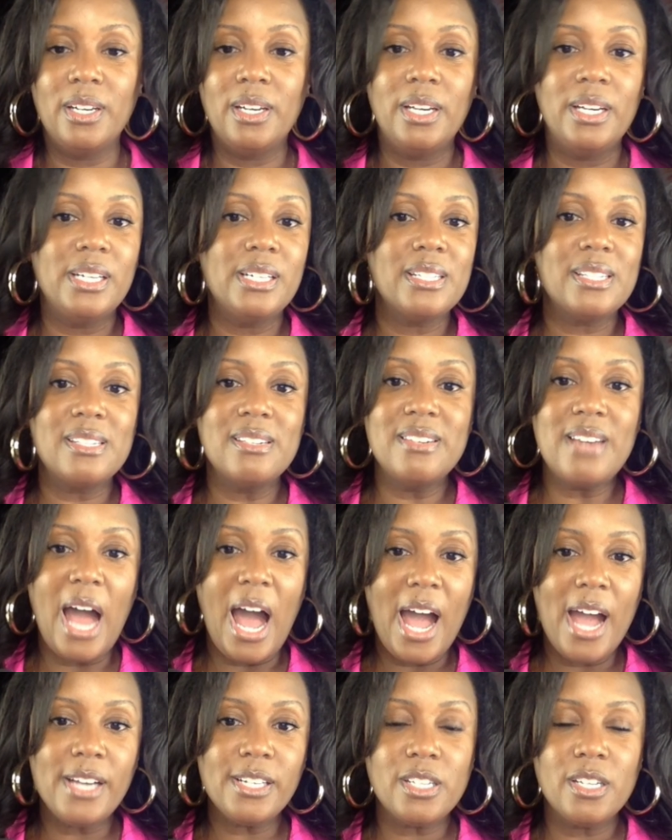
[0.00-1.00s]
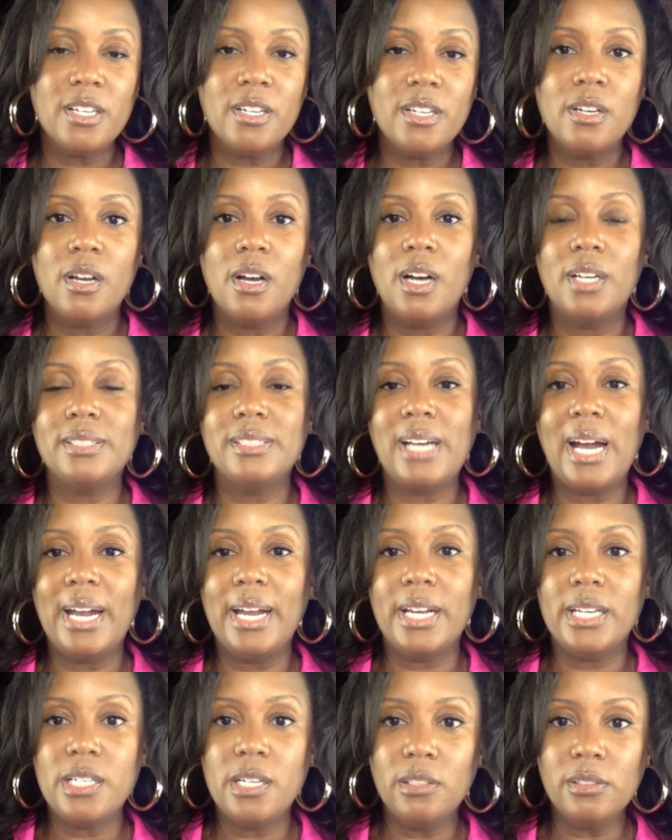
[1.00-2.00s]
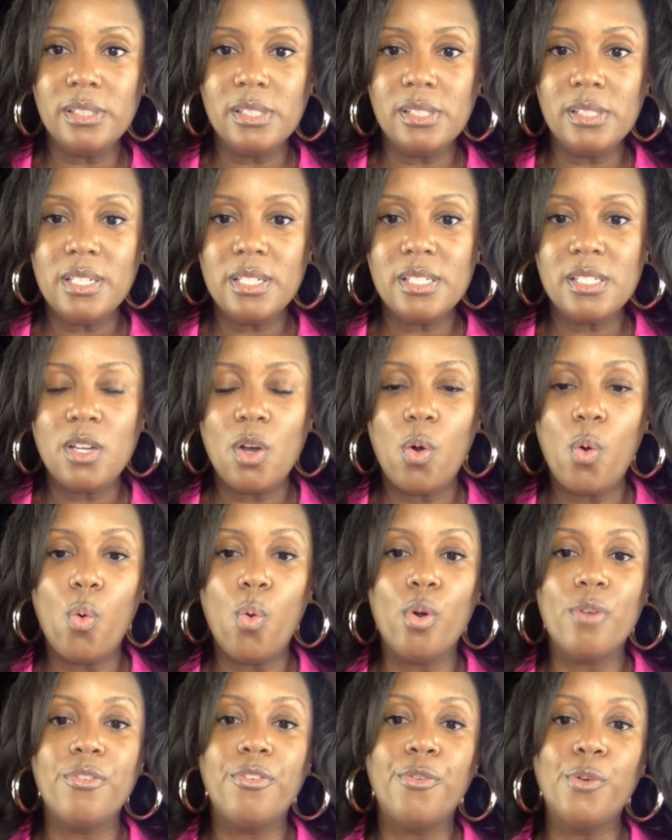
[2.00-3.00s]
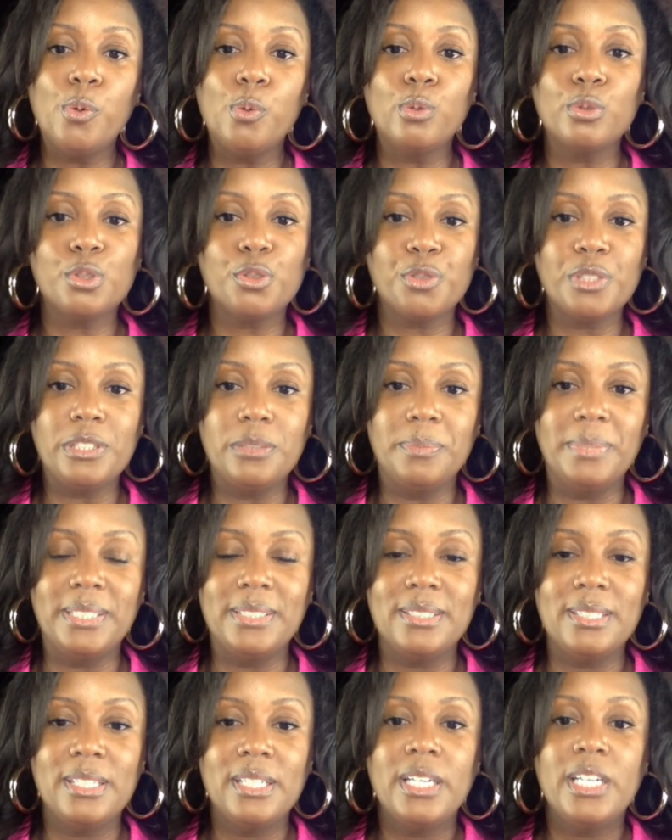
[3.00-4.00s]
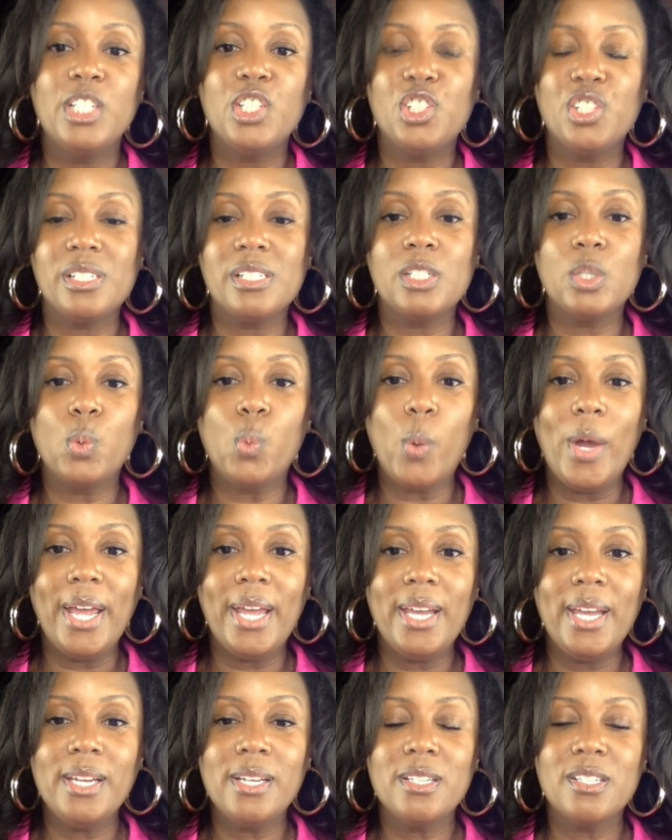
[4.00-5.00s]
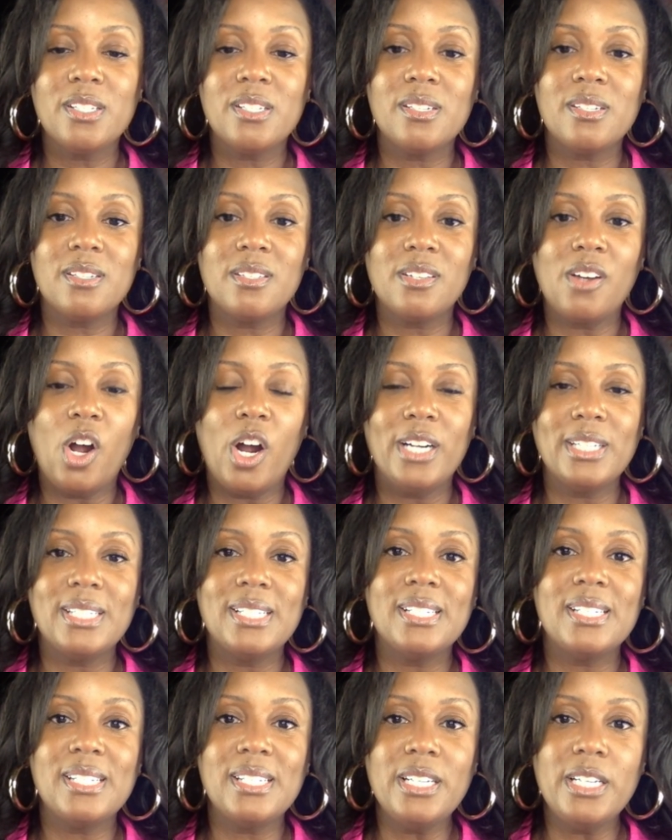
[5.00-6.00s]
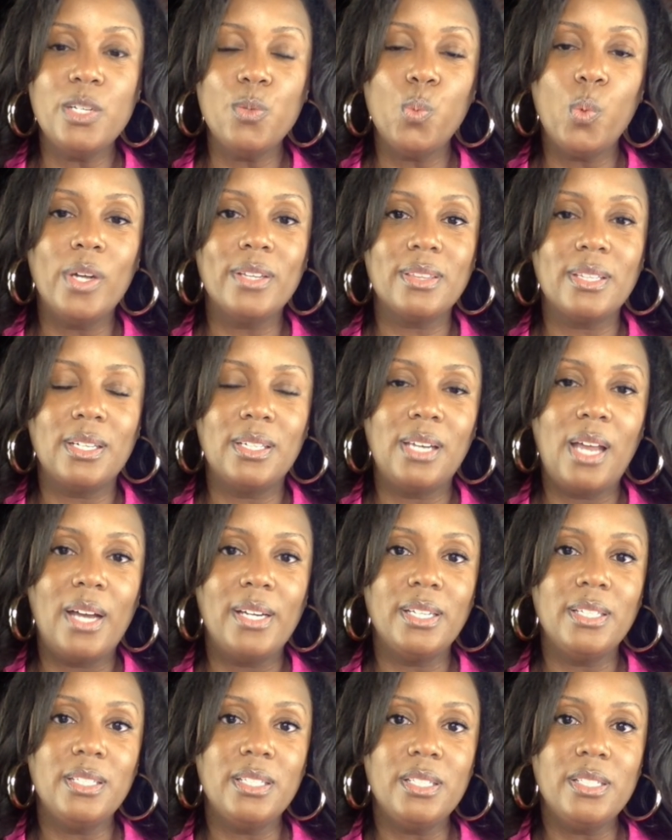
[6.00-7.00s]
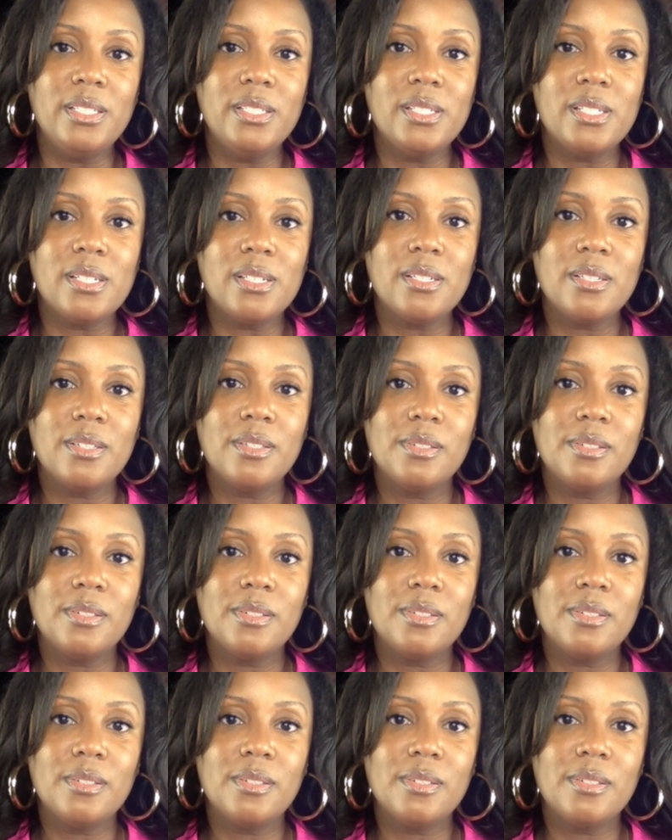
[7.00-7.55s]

It is not a diagnosis or full treatment. It's just a way to start to see what the client needs.